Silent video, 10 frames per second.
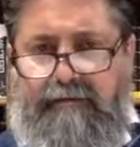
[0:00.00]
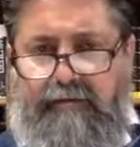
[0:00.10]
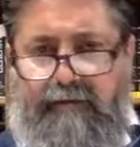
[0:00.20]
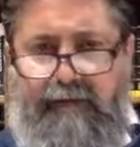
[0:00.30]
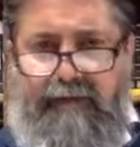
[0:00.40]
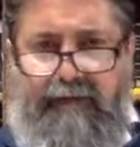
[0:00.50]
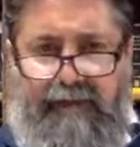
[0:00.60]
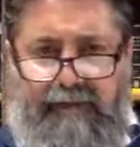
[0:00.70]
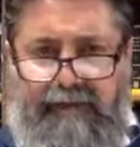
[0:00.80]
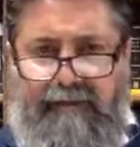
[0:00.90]
Bimir
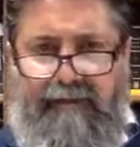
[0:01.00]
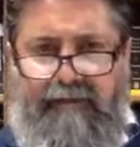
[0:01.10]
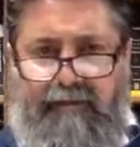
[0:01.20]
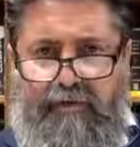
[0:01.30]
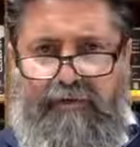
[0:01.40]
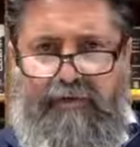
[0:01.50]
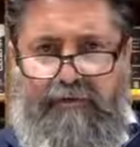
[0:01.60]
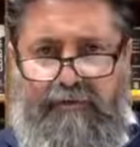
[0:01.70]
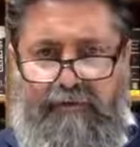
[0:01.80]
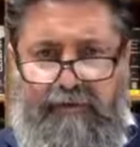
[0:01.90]
I says, of course I'll
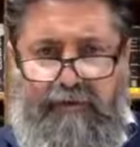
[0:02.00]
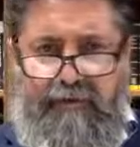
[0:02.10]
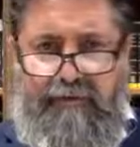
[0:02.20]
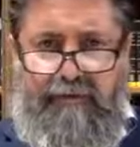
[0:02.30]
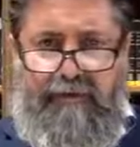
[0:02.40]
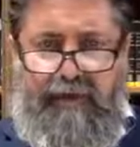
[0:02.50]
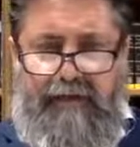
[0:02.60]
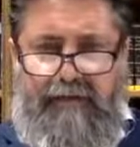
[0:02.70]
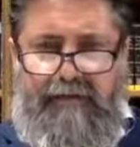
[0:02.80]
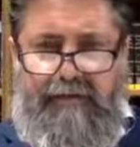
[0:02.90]
do it for them.
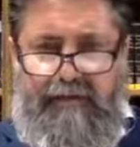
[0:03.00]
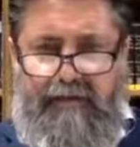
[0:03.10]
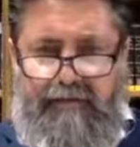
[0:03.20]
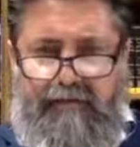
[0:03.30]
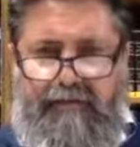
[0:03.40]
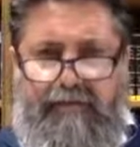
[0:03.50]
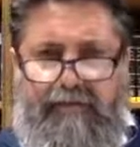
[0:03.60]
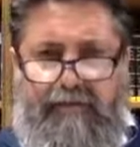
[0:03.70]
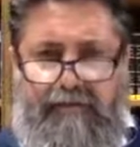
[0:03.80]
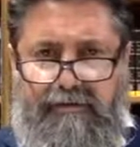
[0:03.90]
100%, of
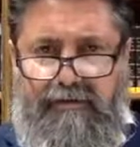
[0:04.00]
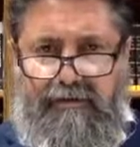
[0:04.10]
course.